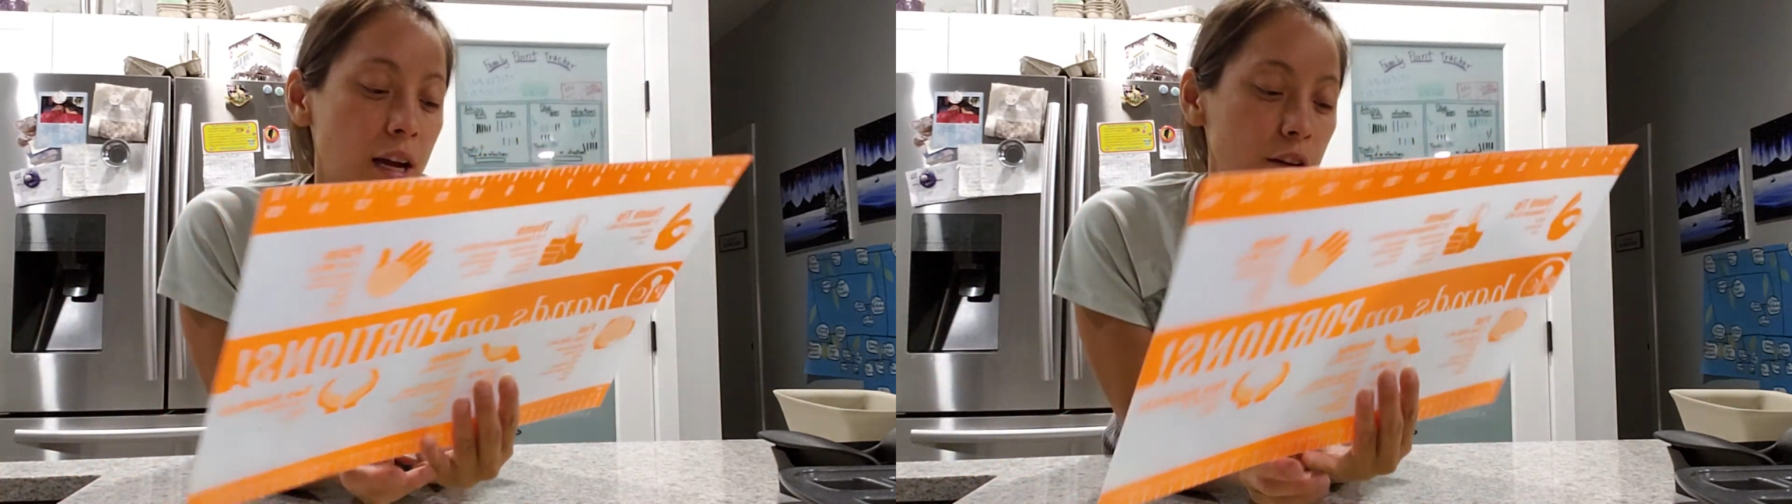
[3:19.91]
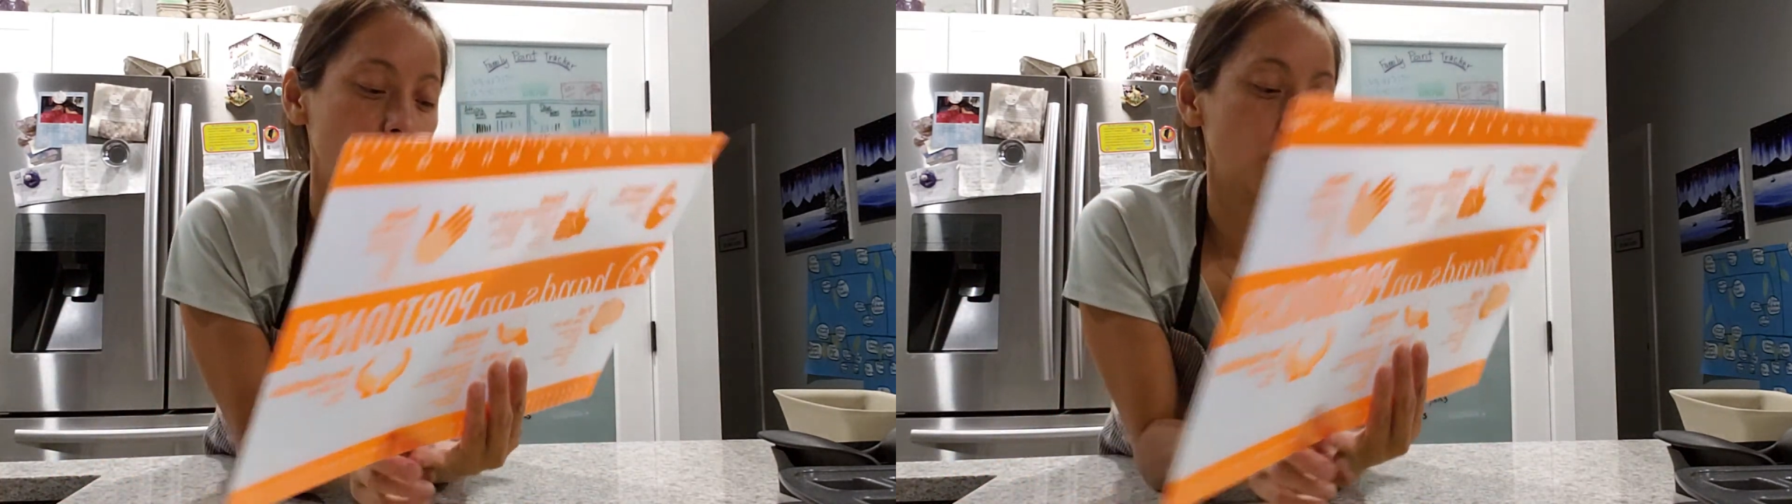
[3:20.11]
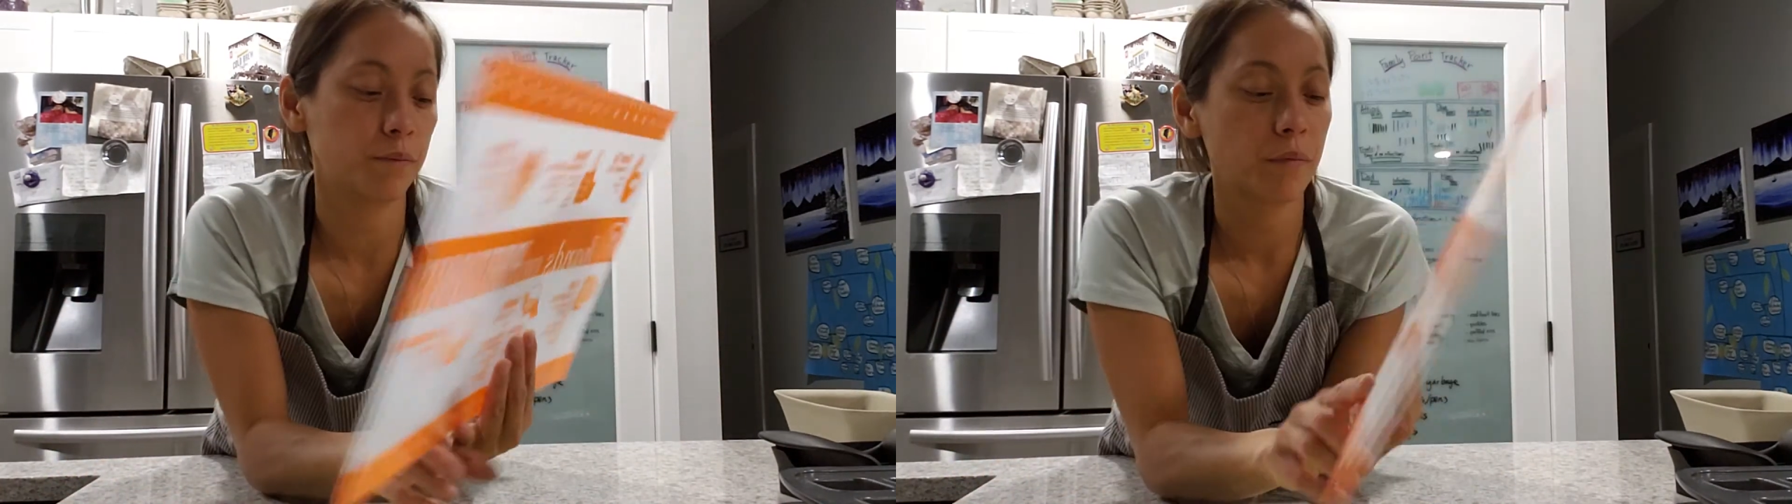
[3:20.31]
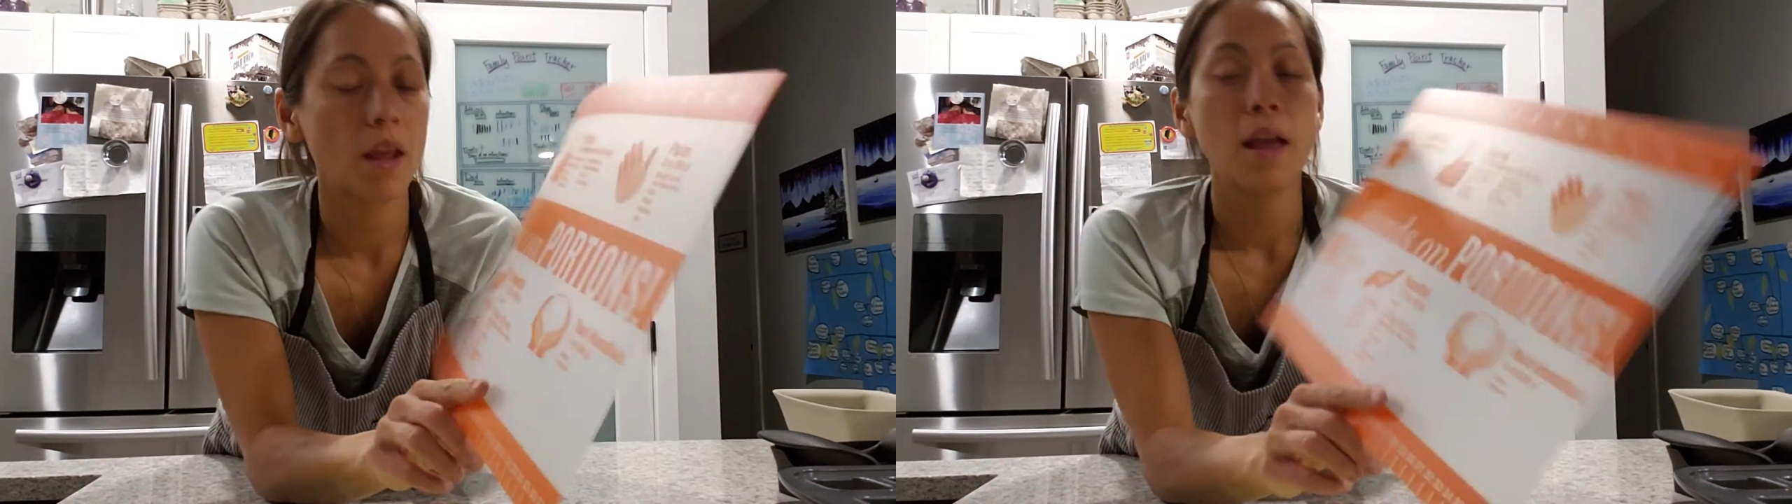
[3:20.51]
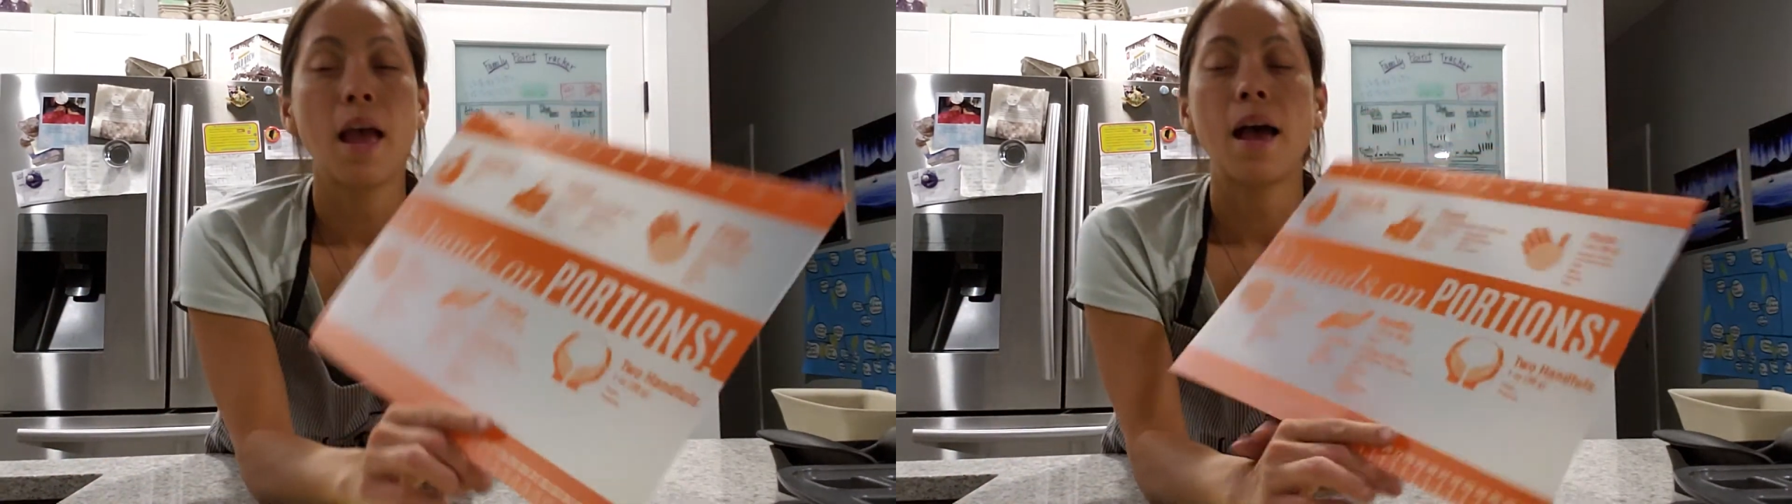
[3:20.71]
unknown.
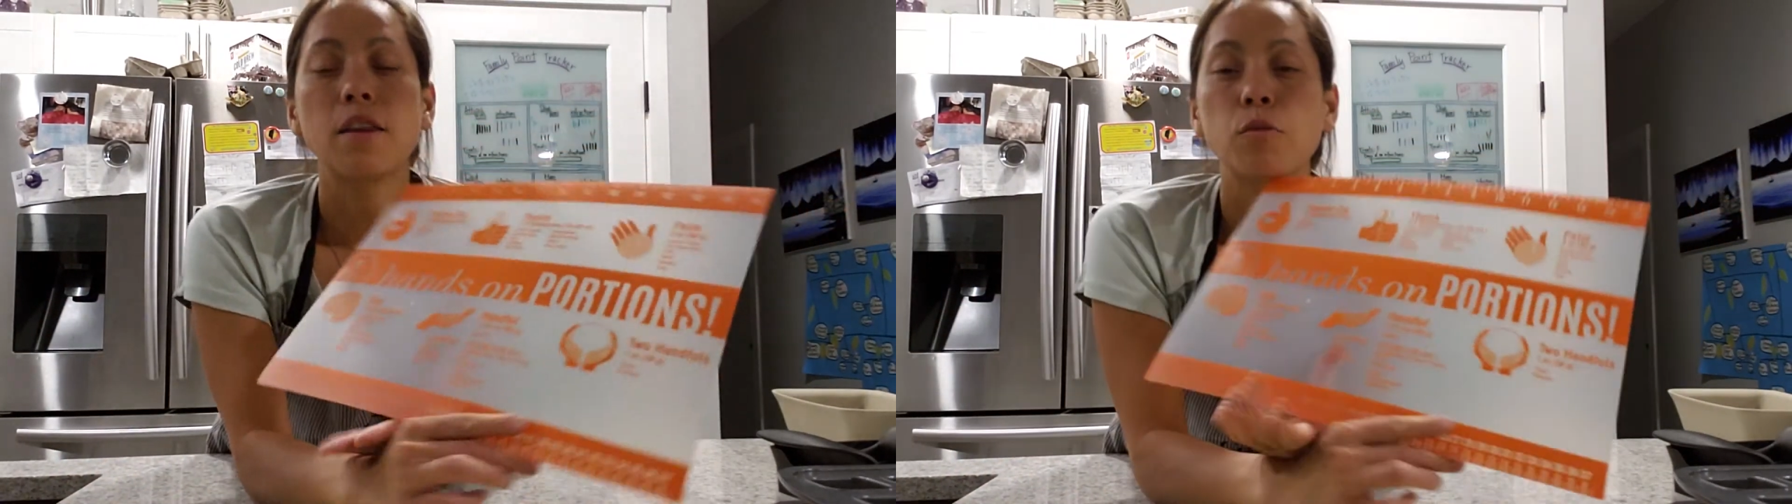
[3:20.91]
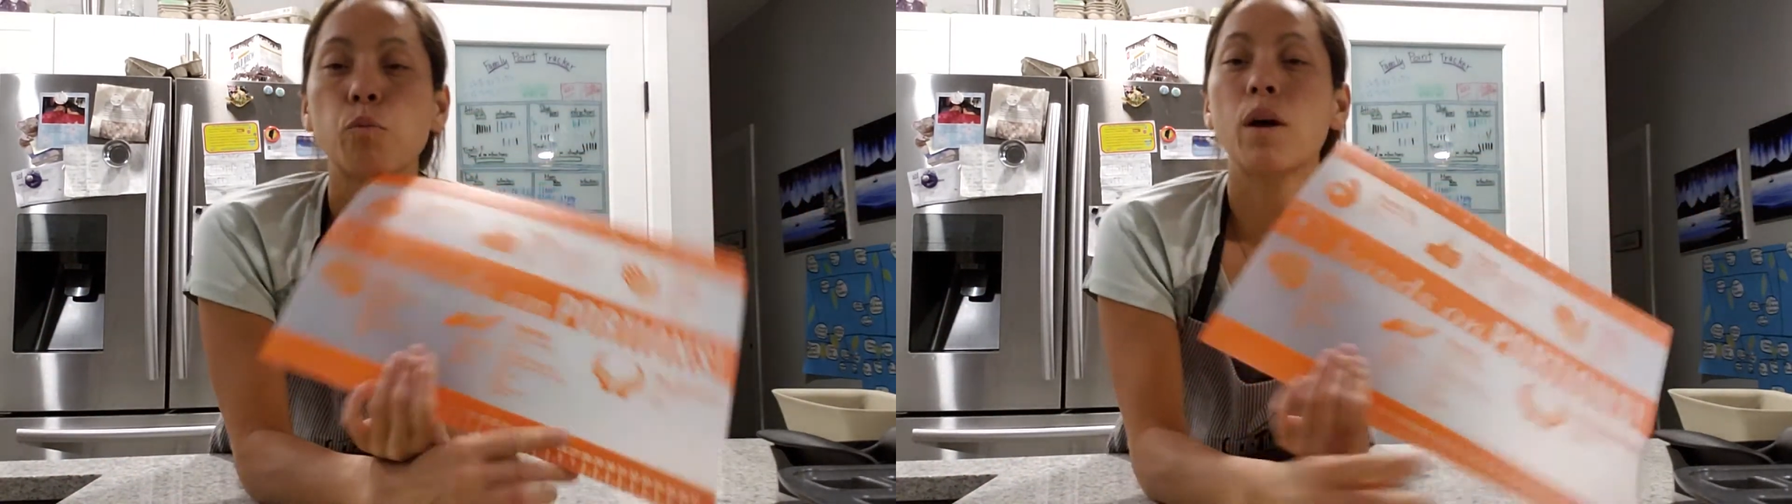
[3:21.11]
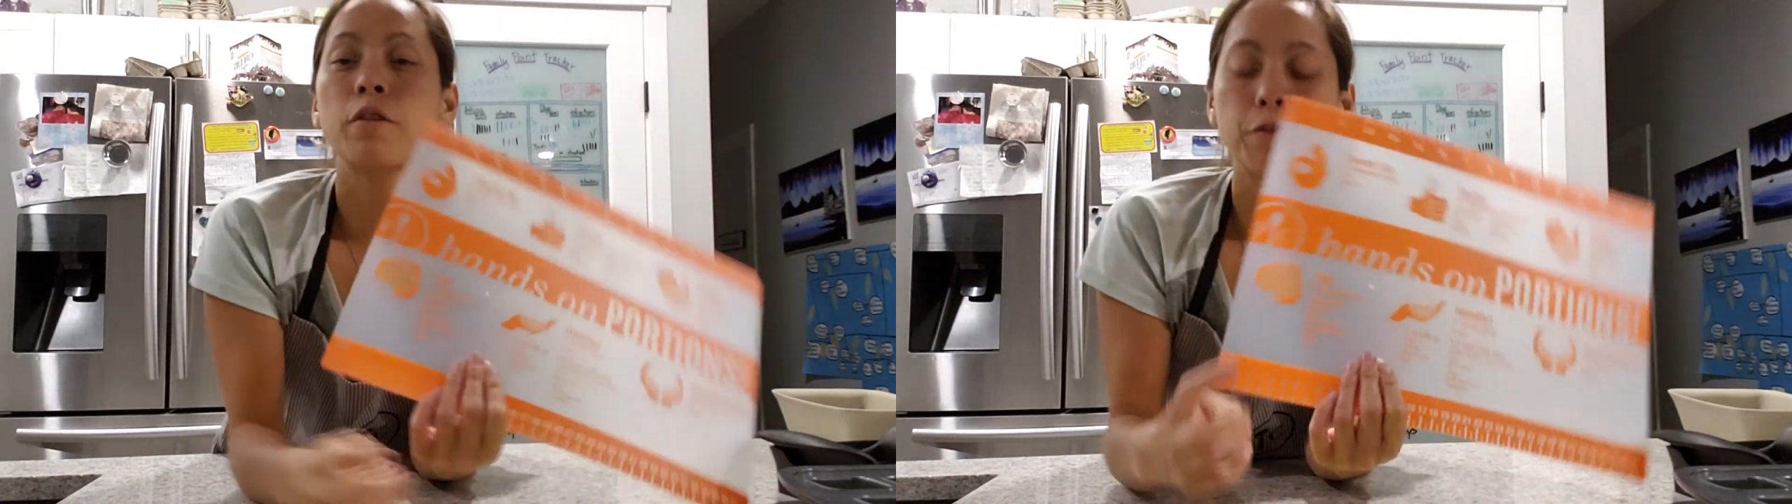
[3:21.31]
And 1